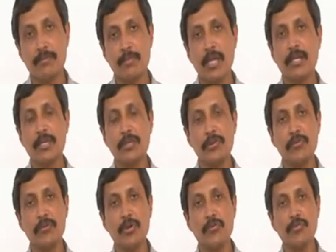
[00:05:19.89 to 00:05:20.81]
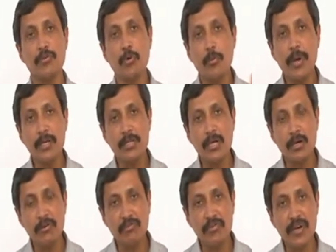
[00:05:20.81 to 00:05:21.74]
Like if you go back the
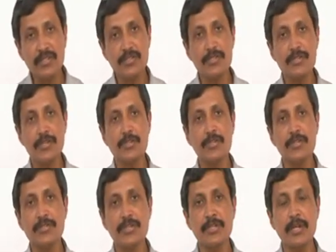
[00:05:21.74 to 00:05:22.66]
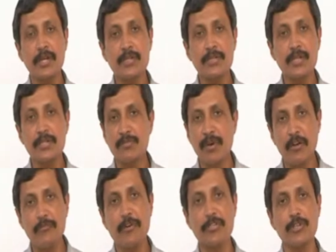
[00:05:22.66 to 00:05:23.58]
past discussion, central excise,
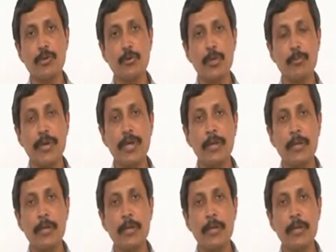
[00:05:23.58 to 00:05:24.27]
manufacturer will pay,